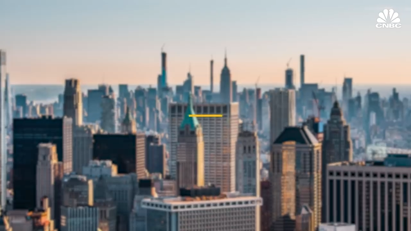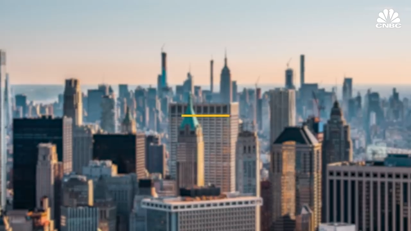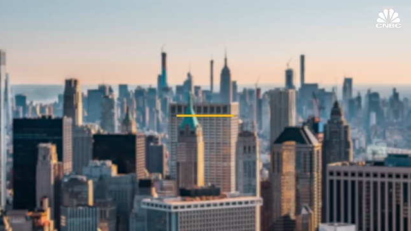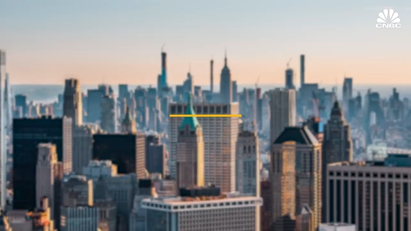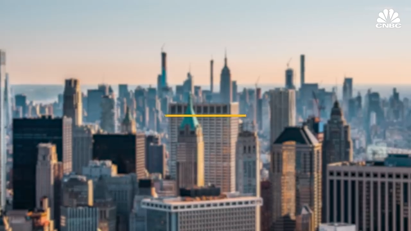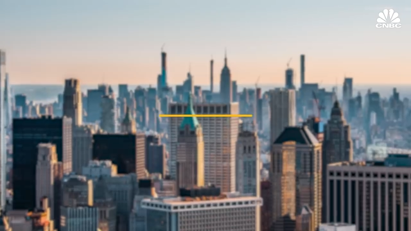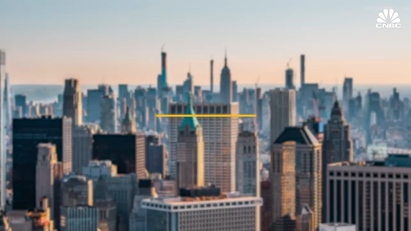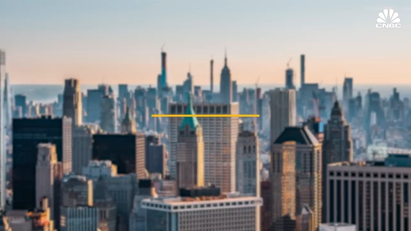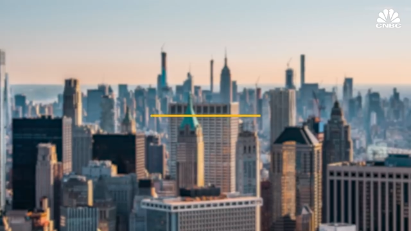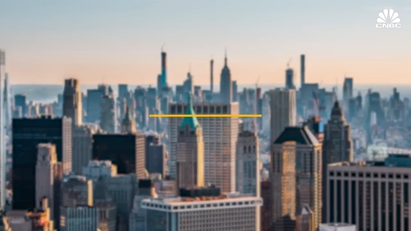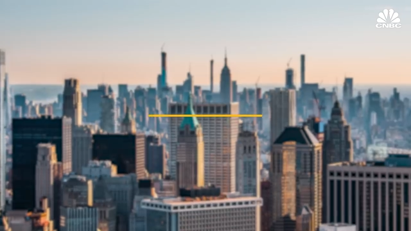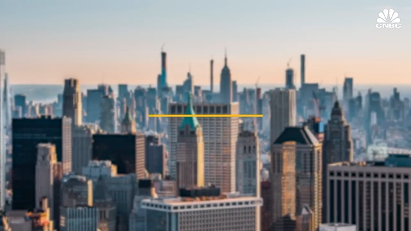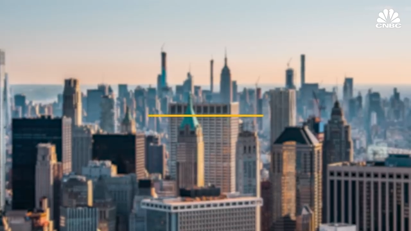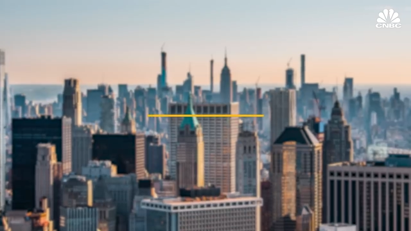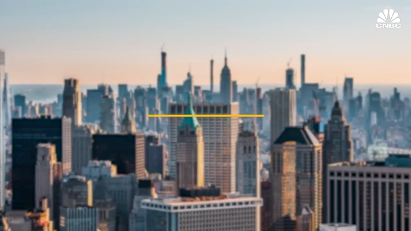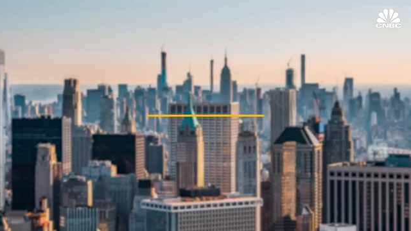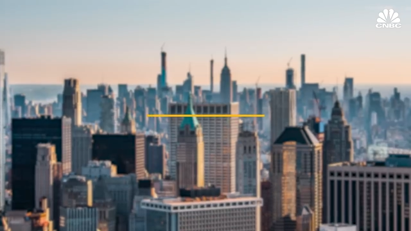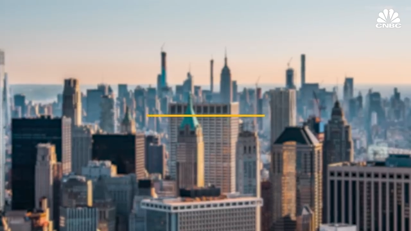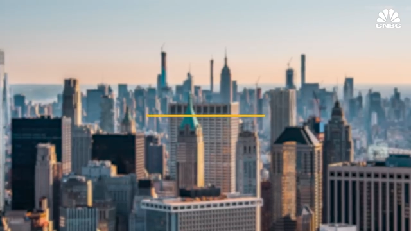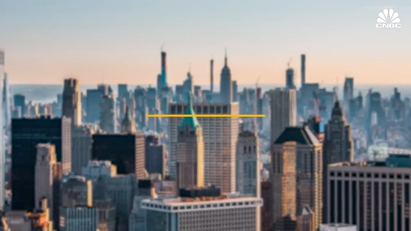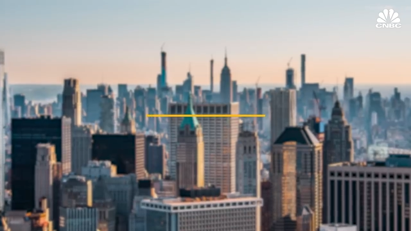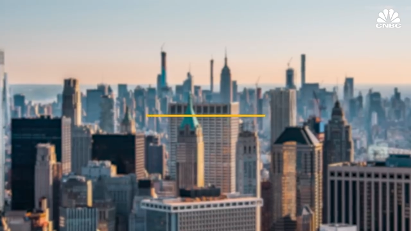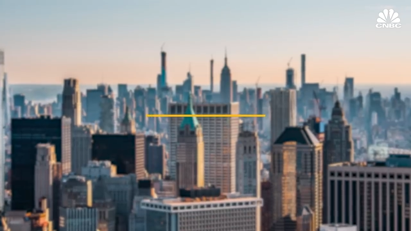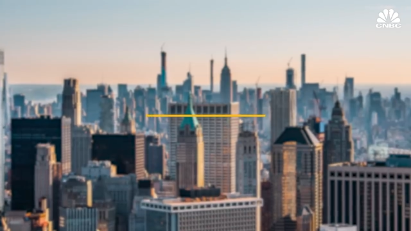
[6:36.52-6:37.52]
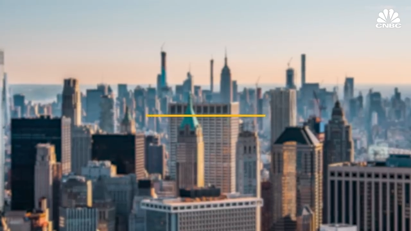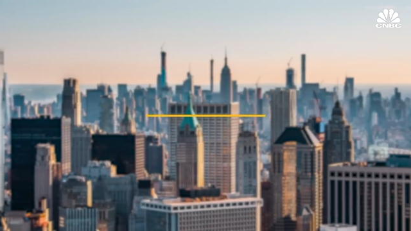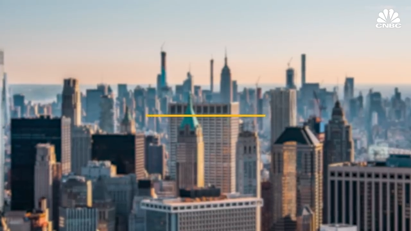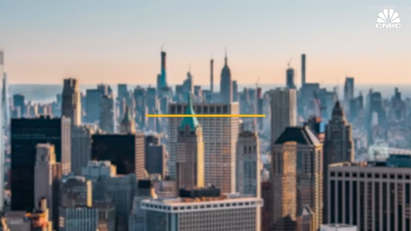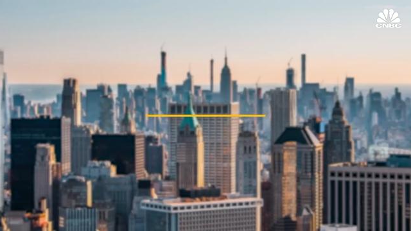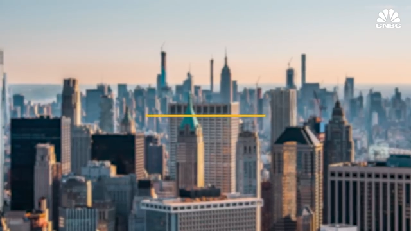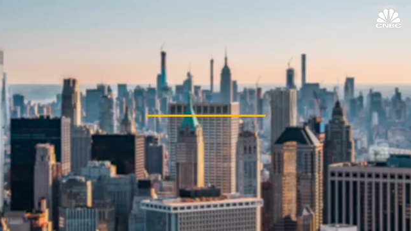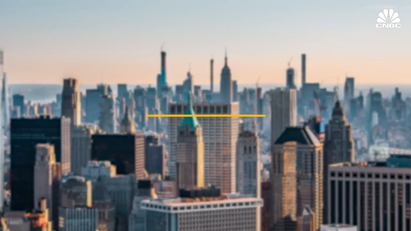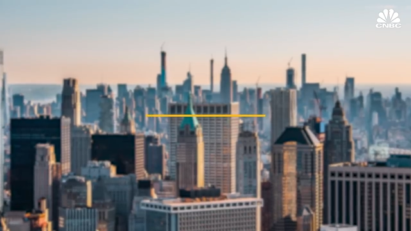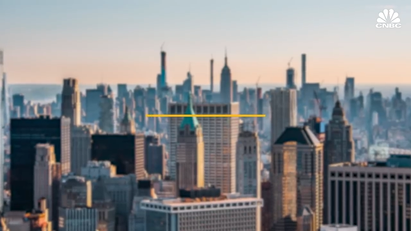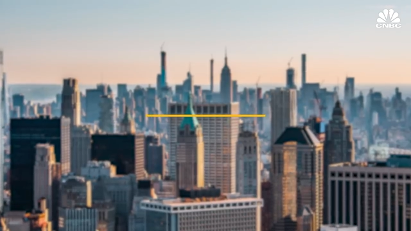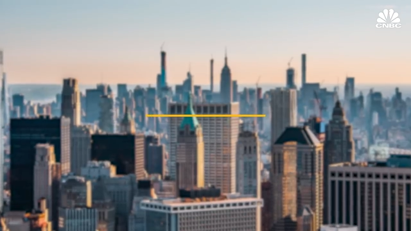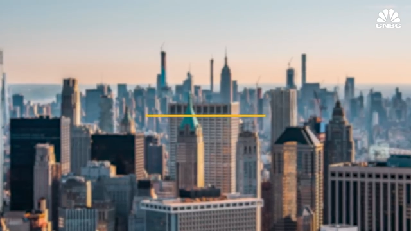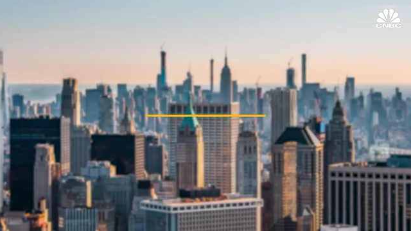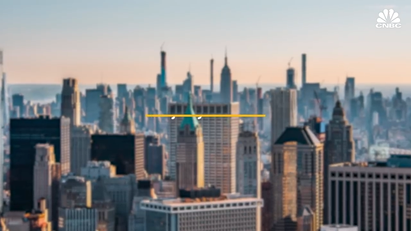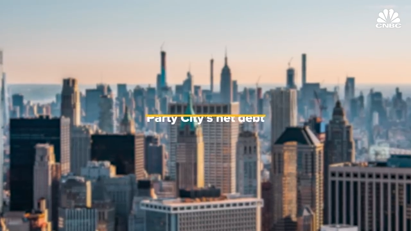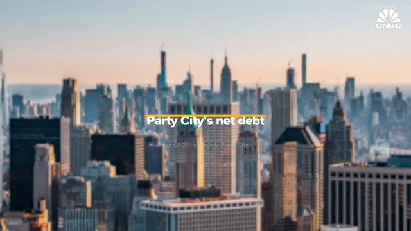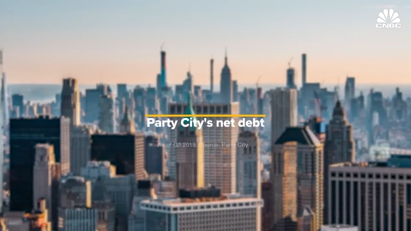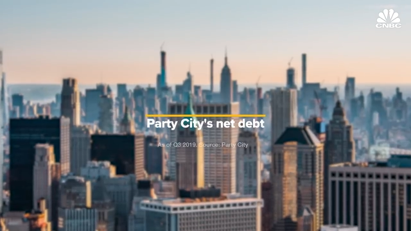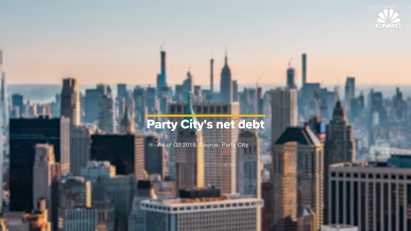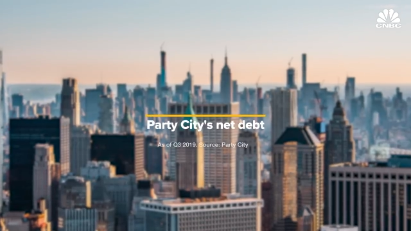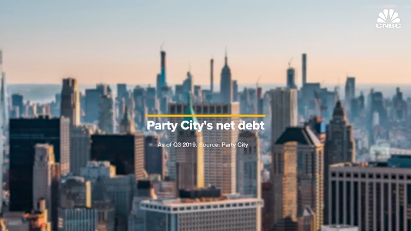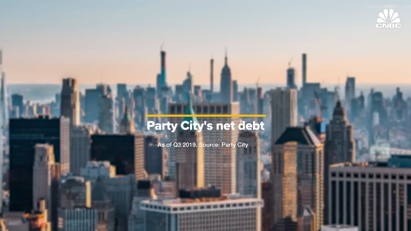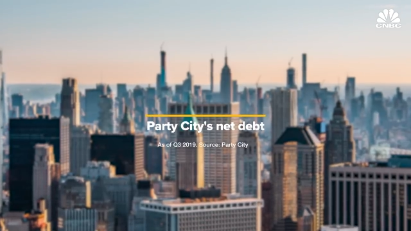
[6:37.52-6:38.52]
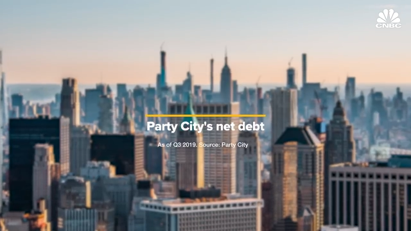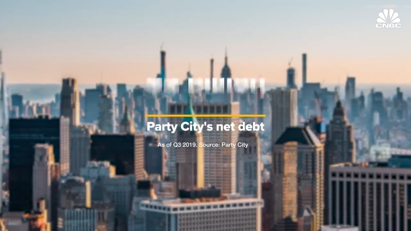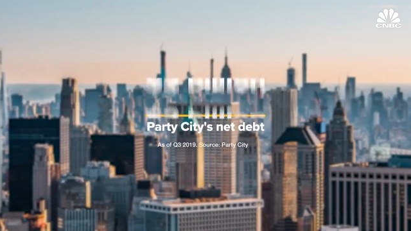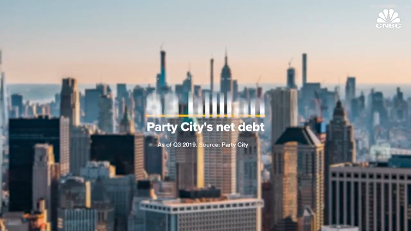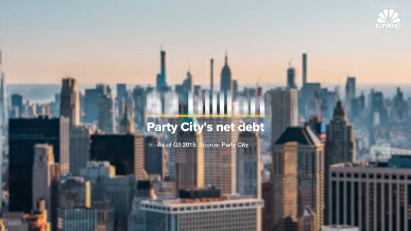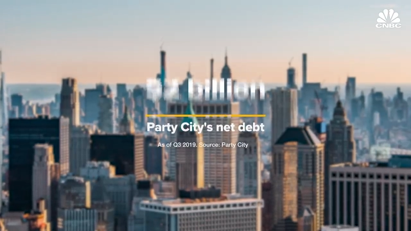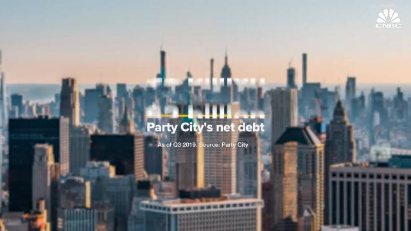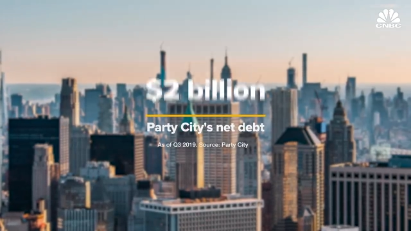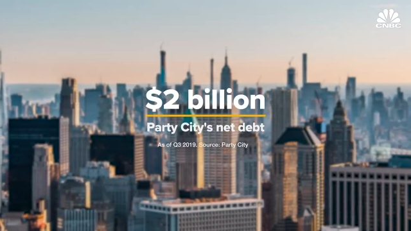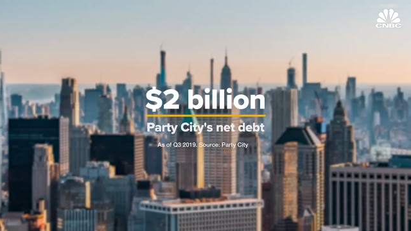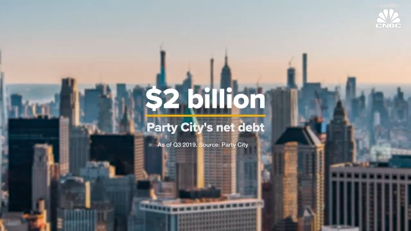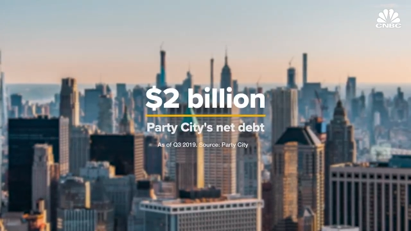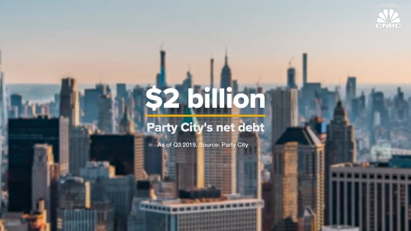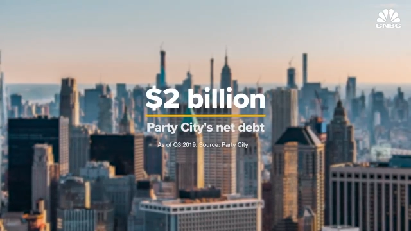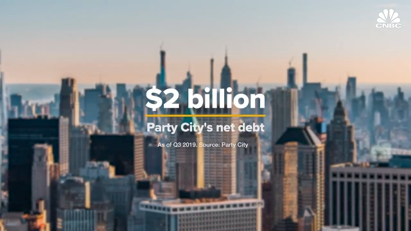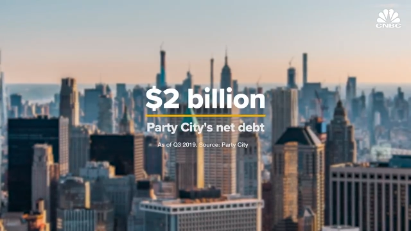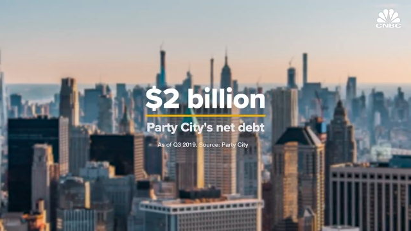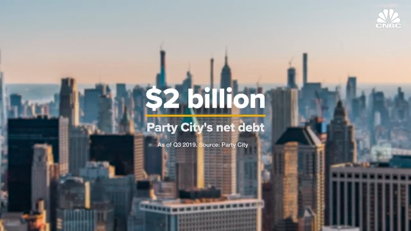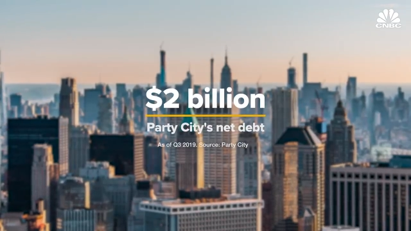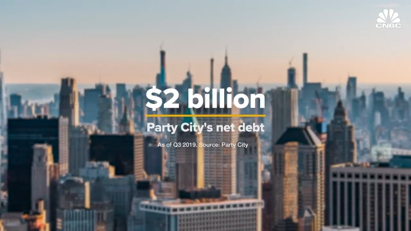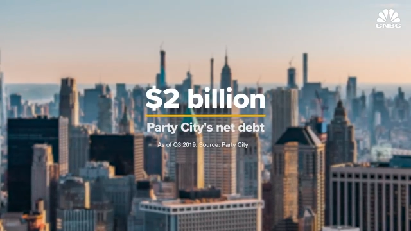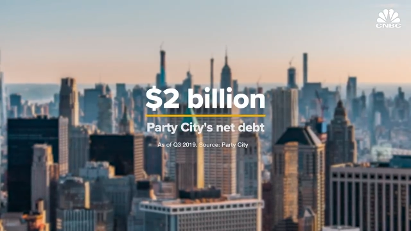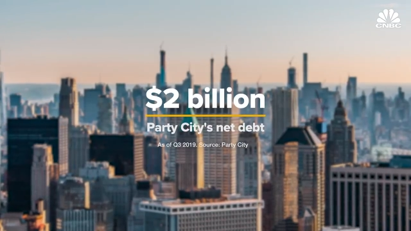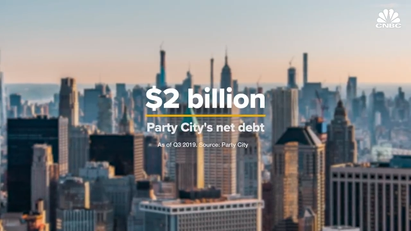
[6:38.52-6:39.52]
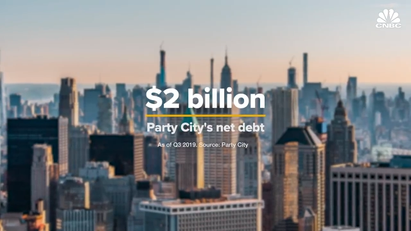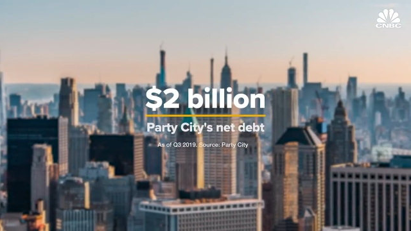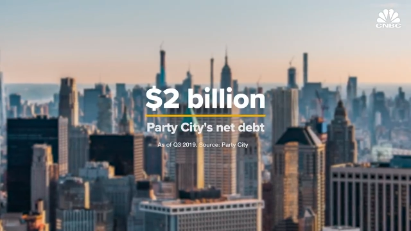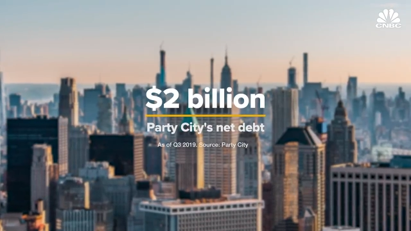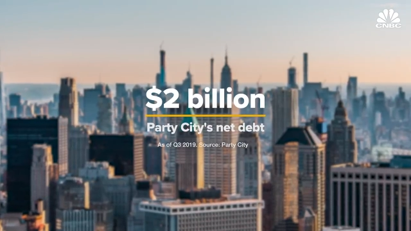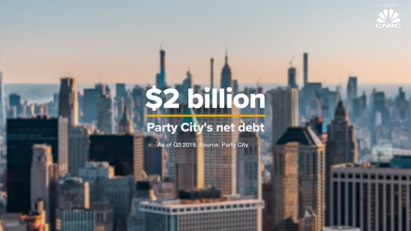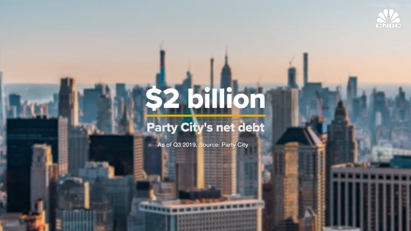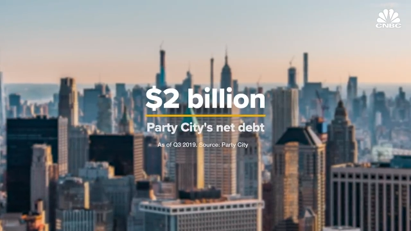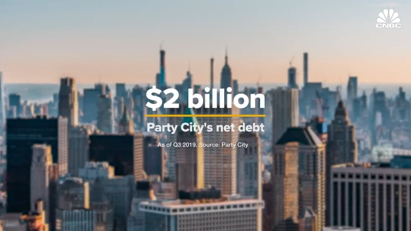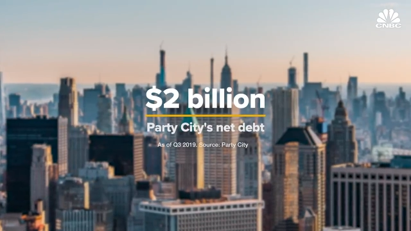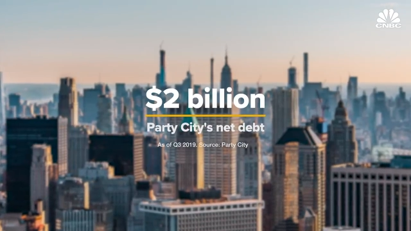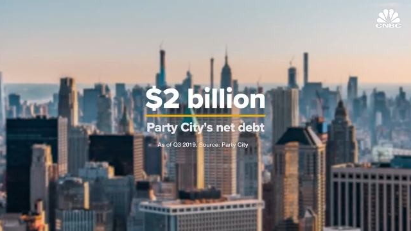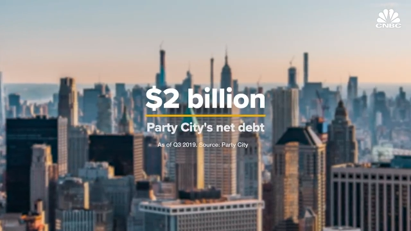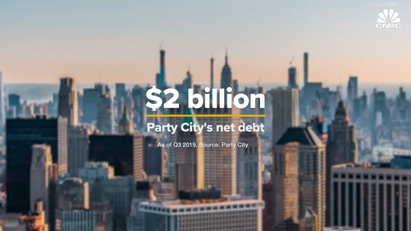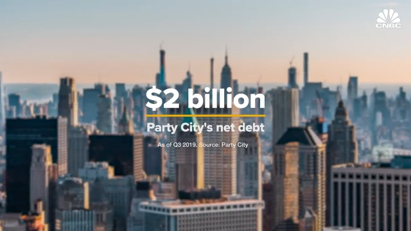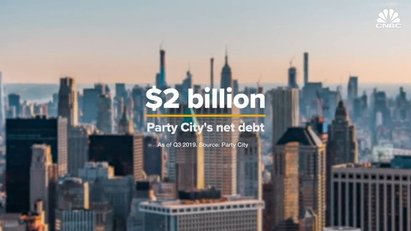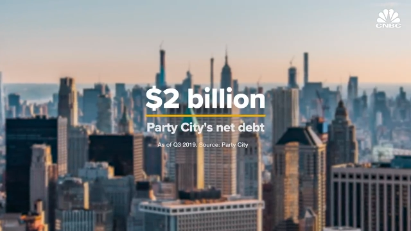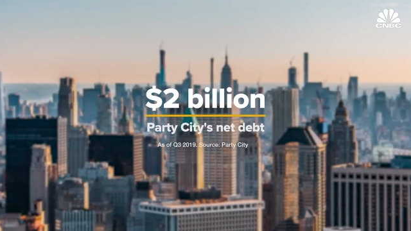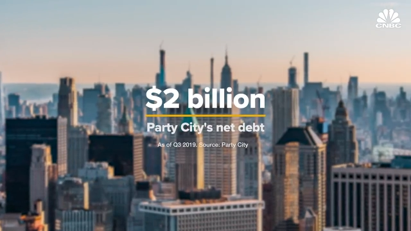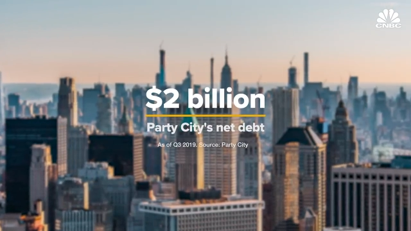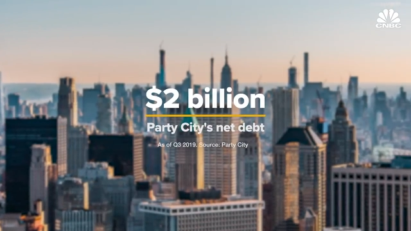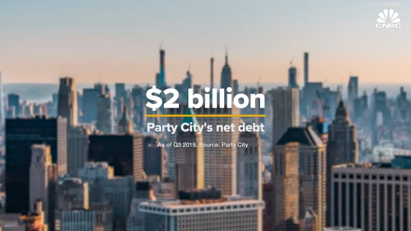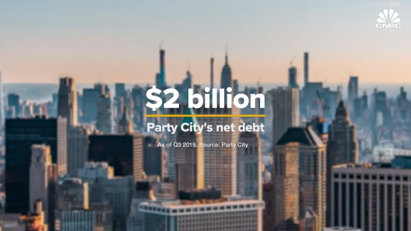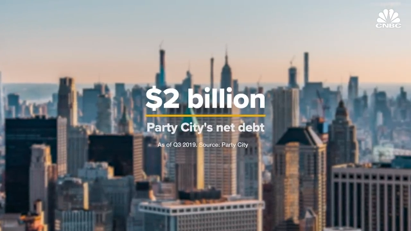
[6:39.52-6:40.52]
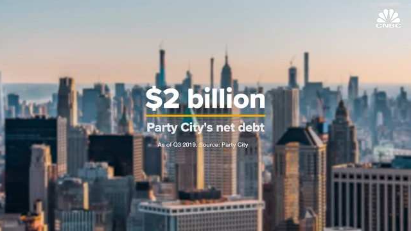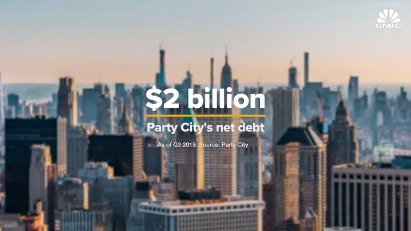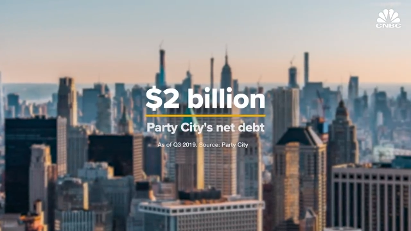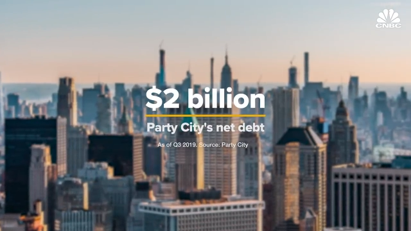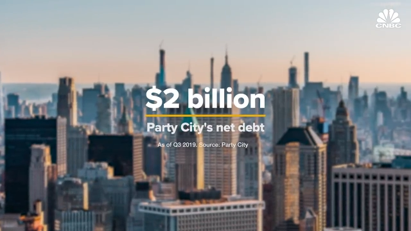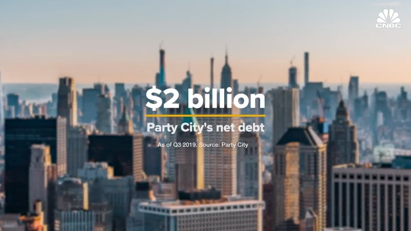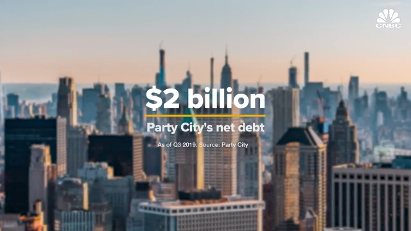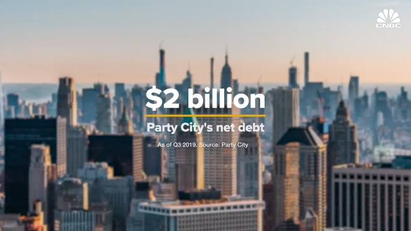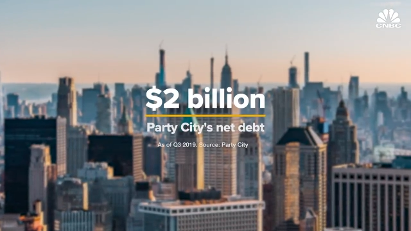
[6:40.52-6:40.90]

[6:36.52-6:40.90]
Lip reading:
No face is visible, so there are no lips to read.